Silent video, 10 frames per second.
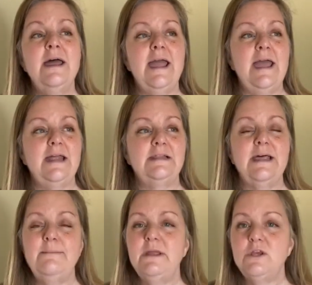and
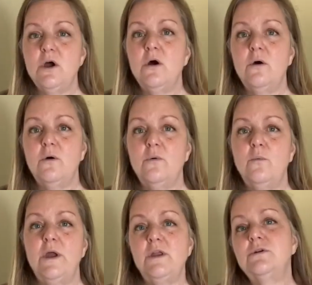let me know
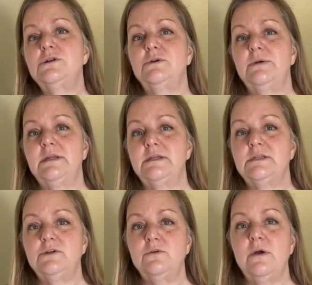what you're doing
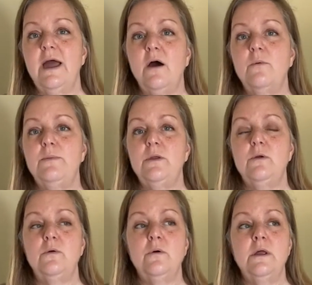to help
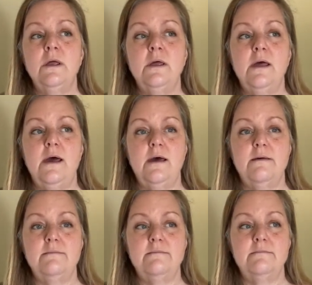you
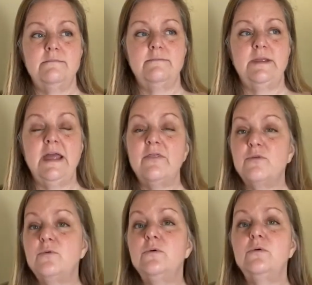get
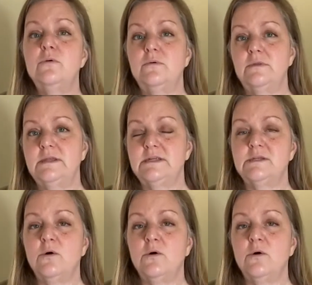through this